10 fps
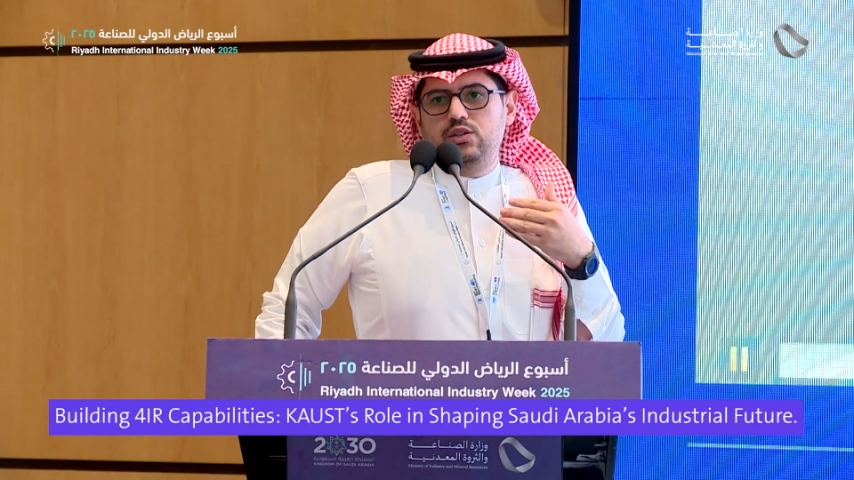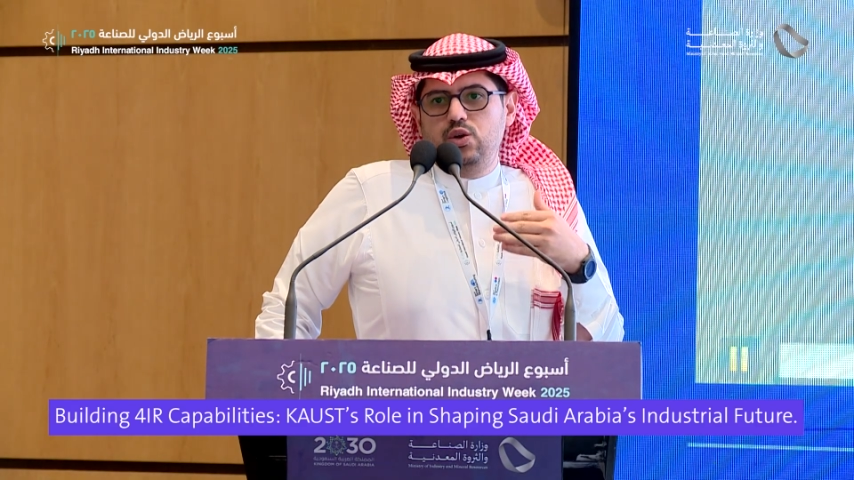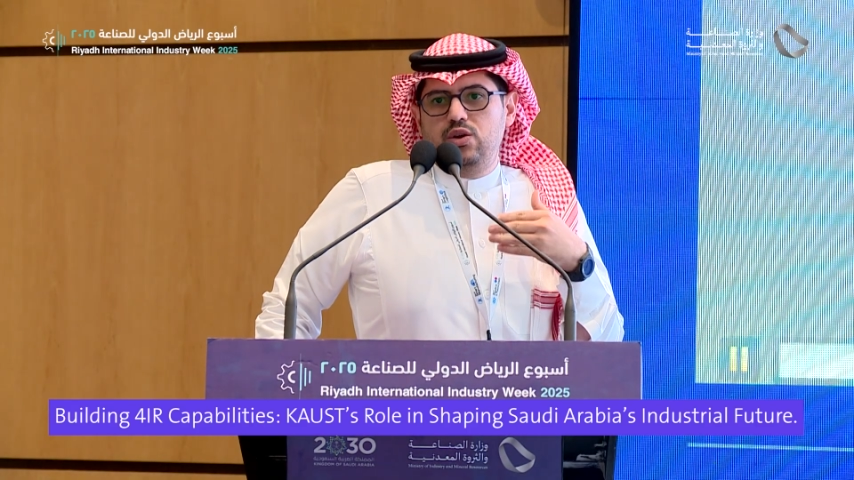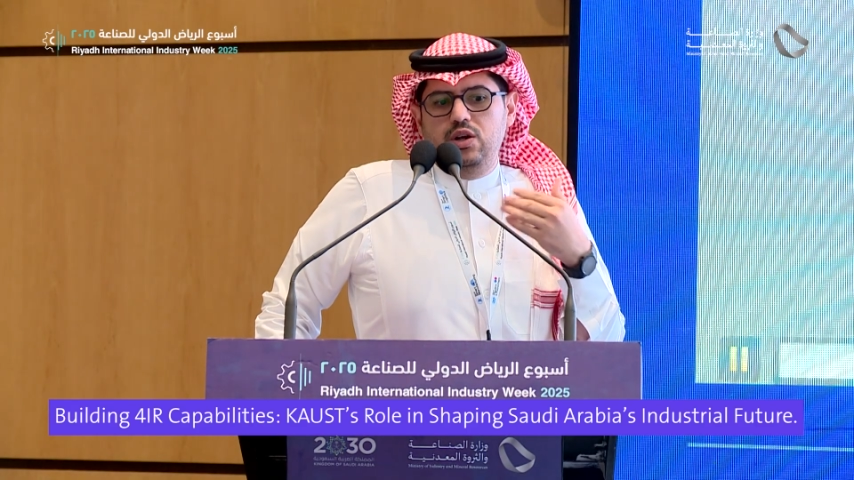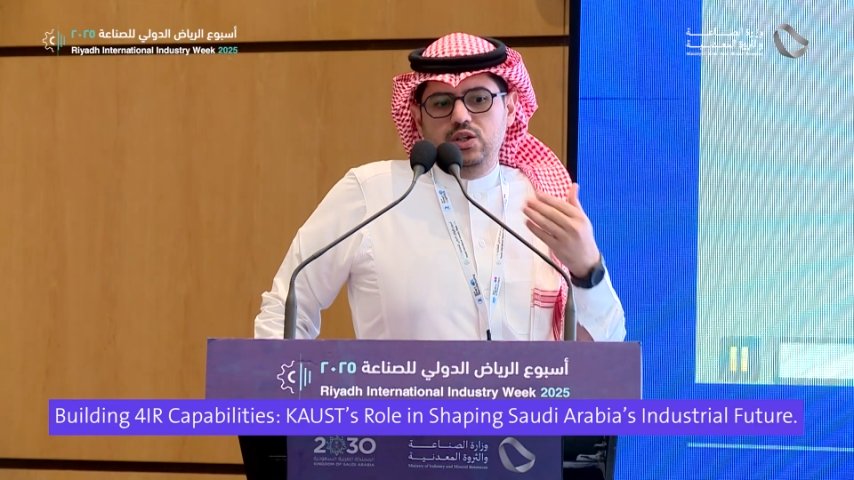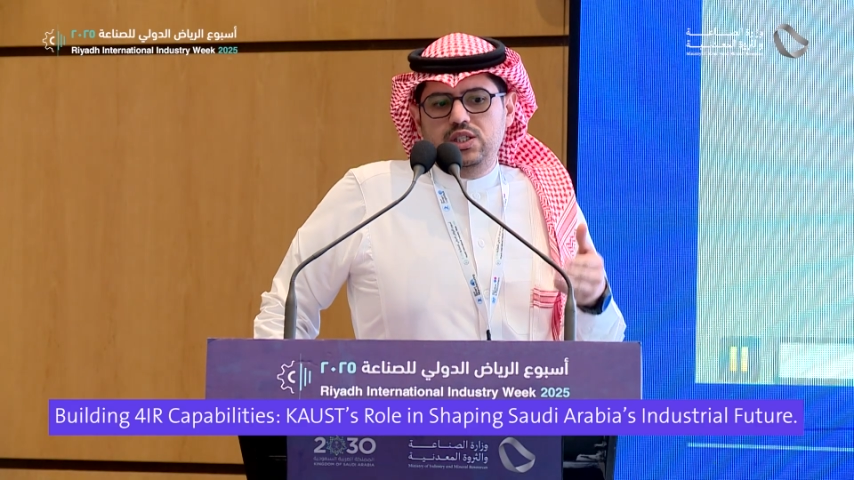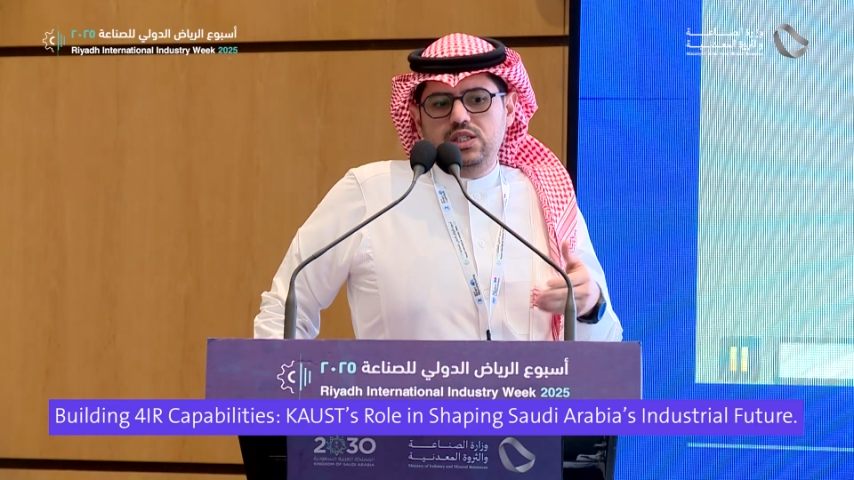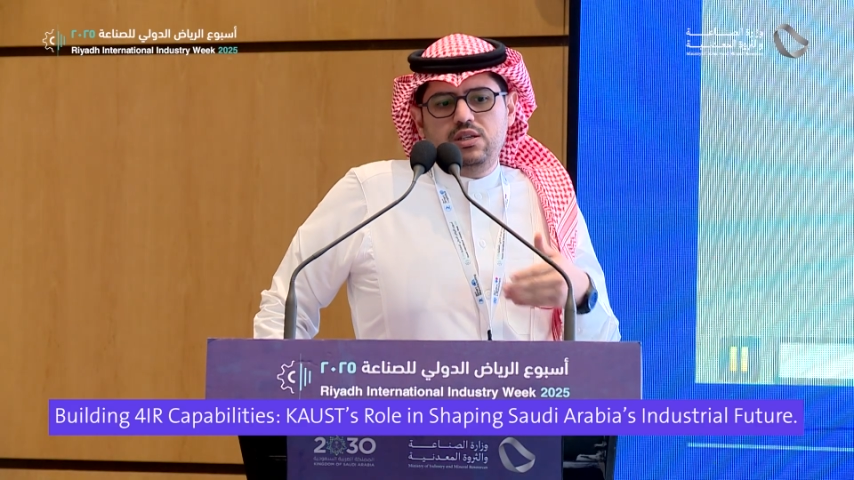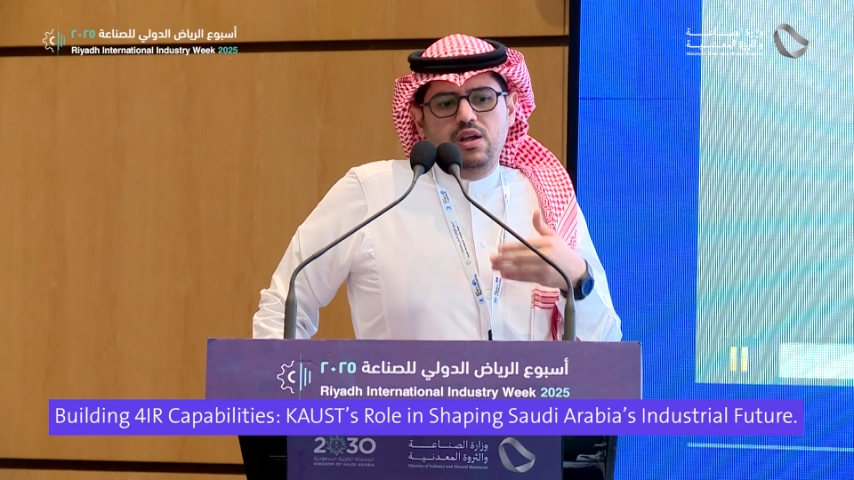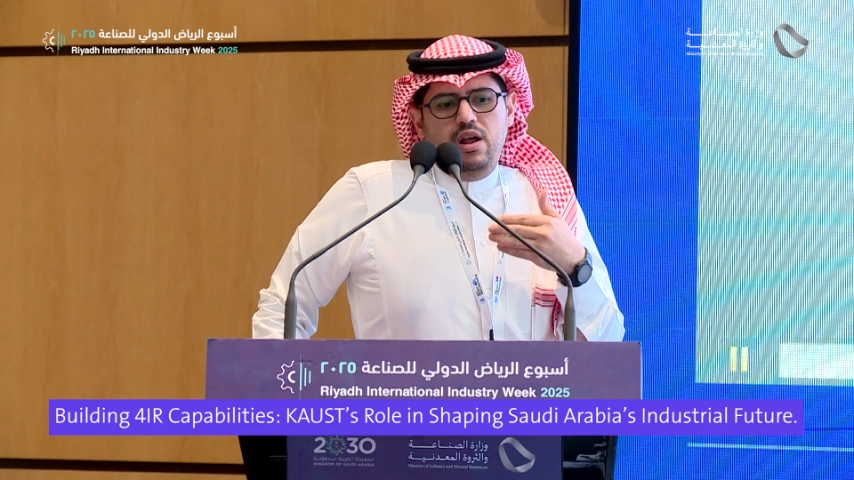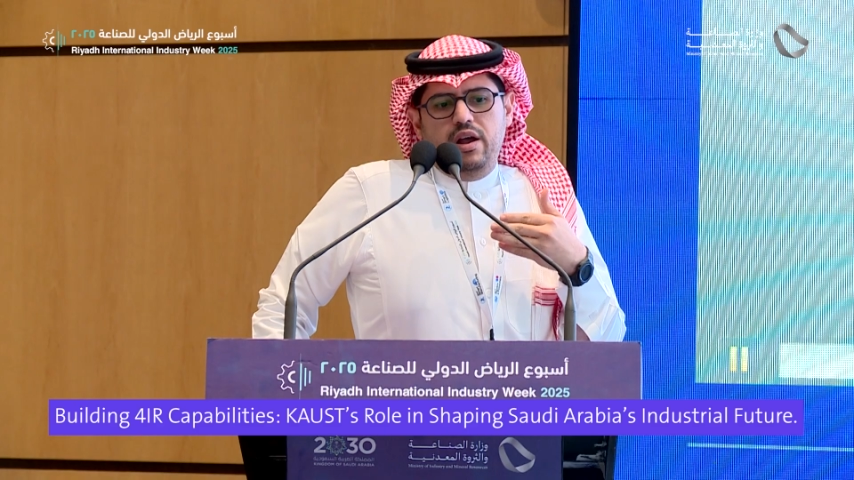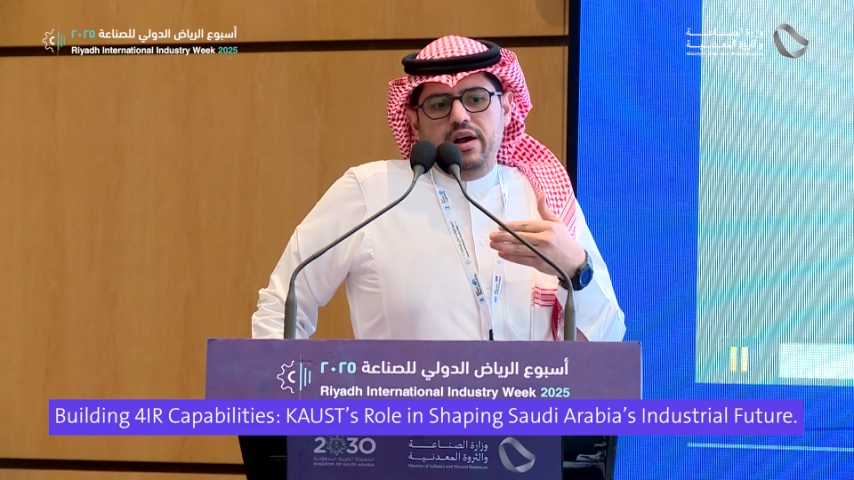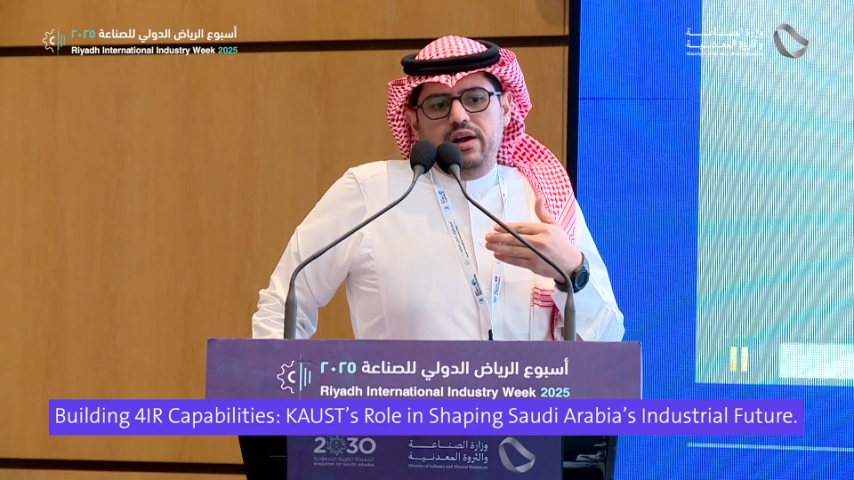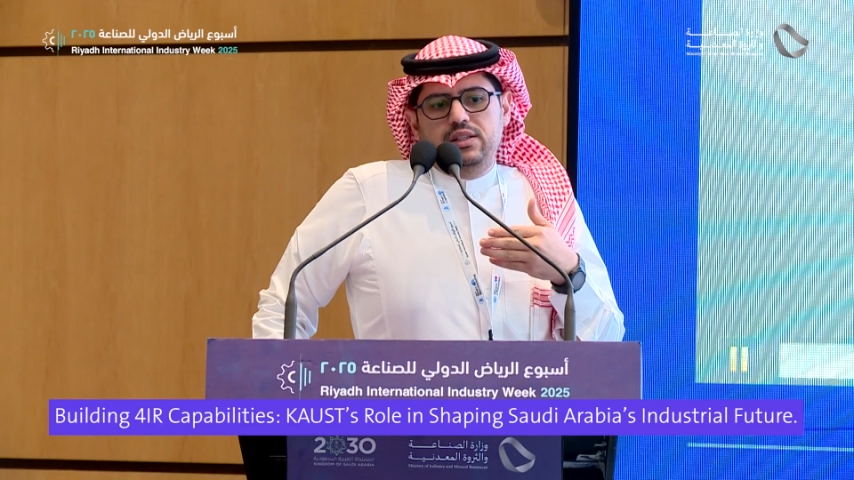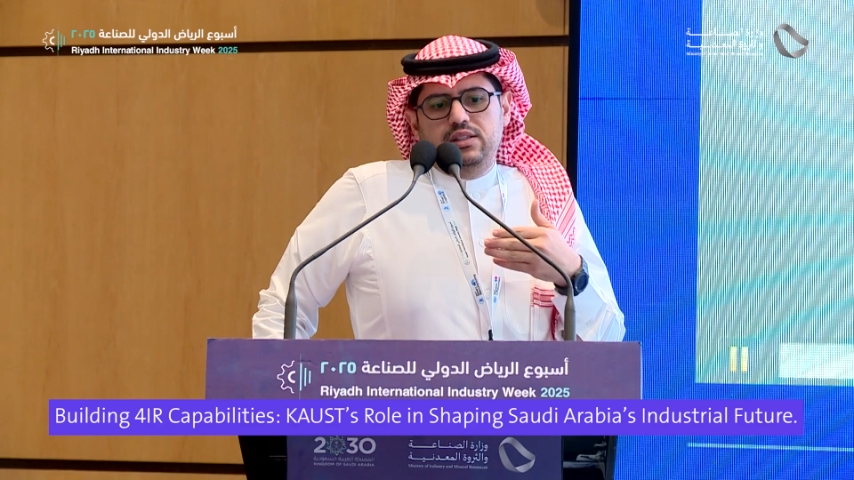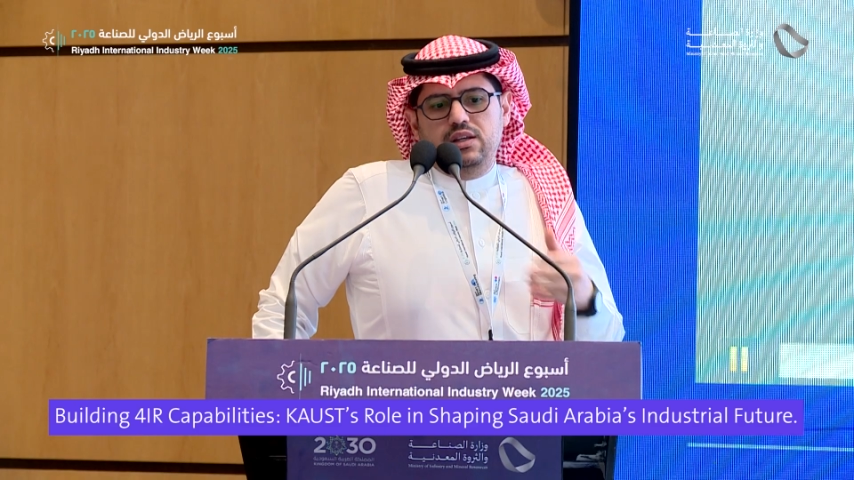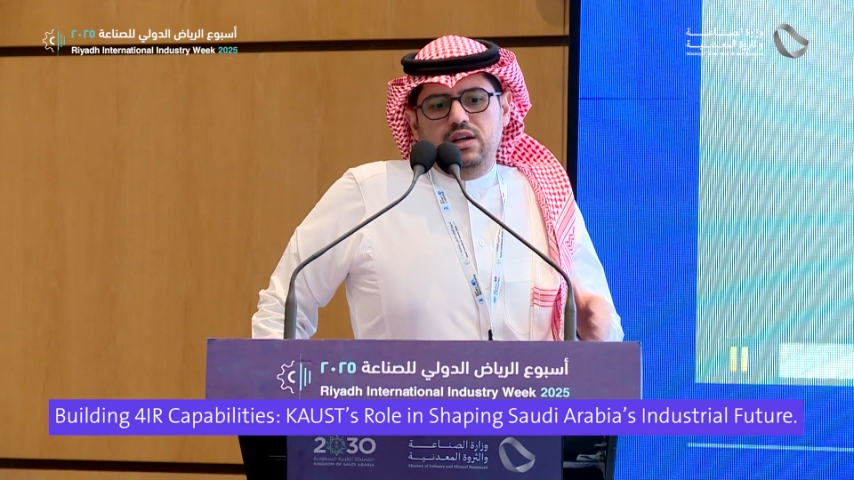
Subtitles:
technologies, and